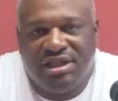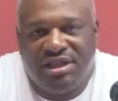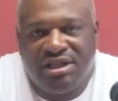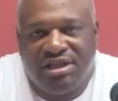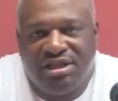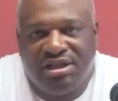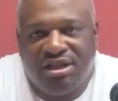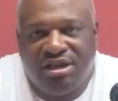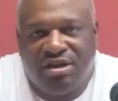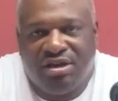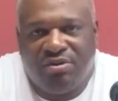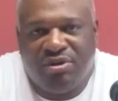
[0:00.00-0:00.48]

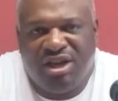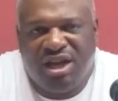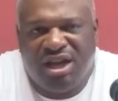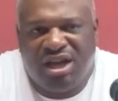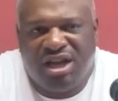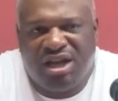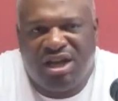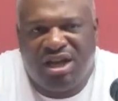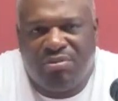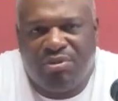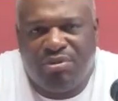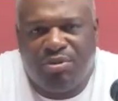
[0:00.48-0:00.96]
We had a
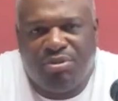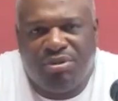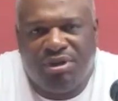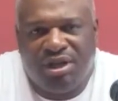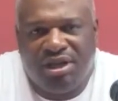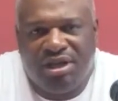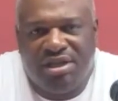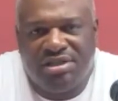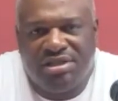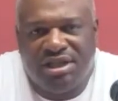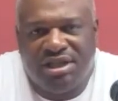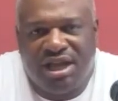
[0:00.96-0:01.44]
couple
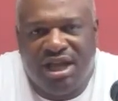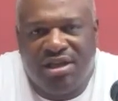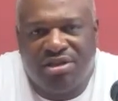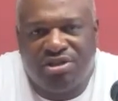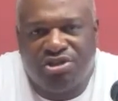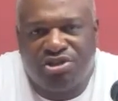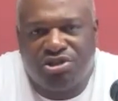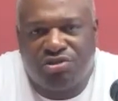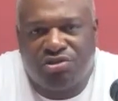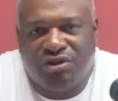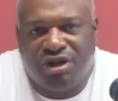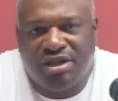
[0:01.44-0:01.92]
plays down the
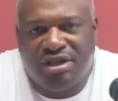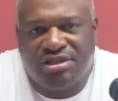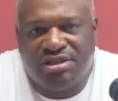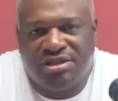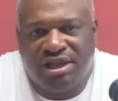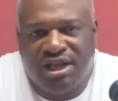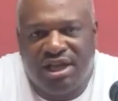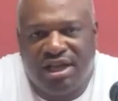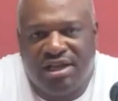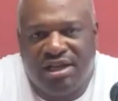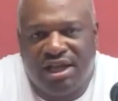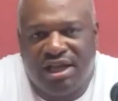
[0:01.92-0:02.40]
stretch
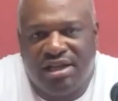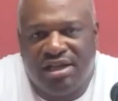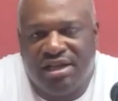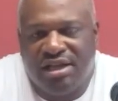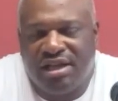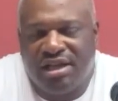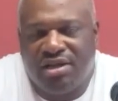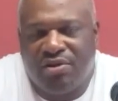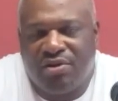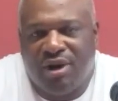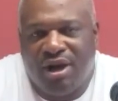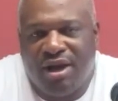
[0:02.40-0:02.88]
that
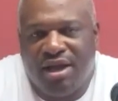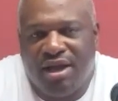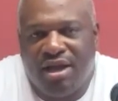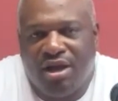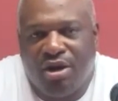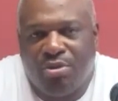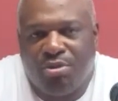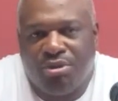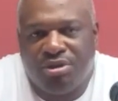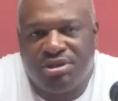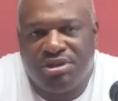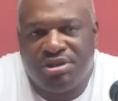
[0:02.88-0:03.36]
didn't quite
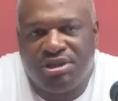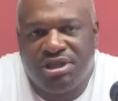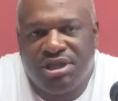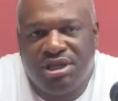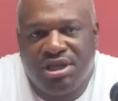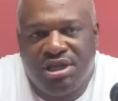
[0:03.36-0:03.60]
help us.